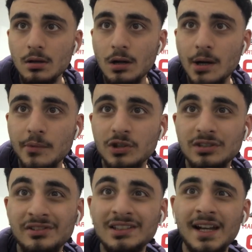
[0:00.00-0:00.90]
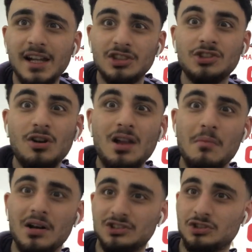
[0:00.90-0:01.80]
Because if he's getting a trial
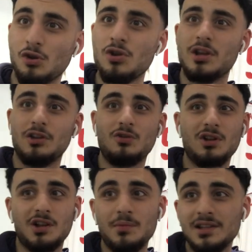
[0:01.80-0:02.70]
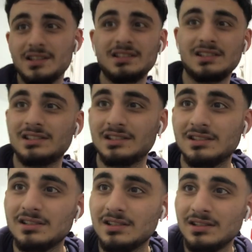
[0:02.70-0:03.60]
at Barcelona, you know what I mean?
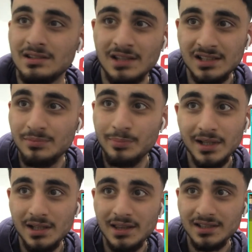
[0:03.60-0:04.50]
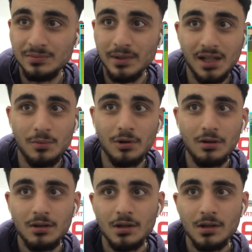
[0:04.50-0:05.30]
That's big. That's big, bro.